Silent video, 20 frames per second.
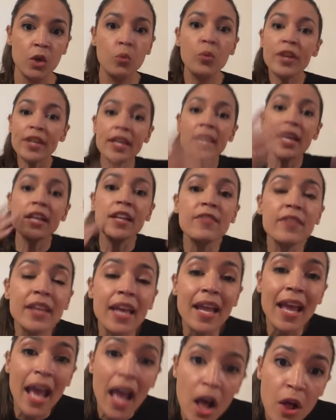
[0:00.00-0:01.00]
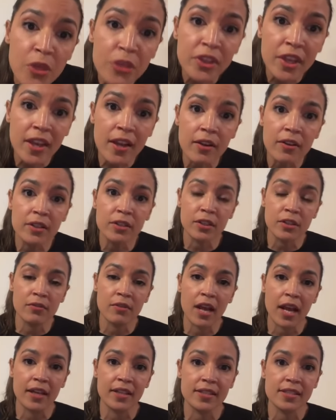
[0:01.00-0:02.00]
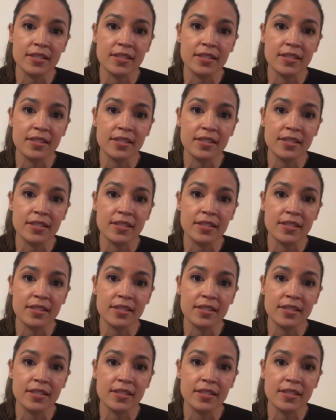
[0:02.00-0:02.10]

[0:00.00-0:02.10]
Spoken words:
We can't even get health care in the United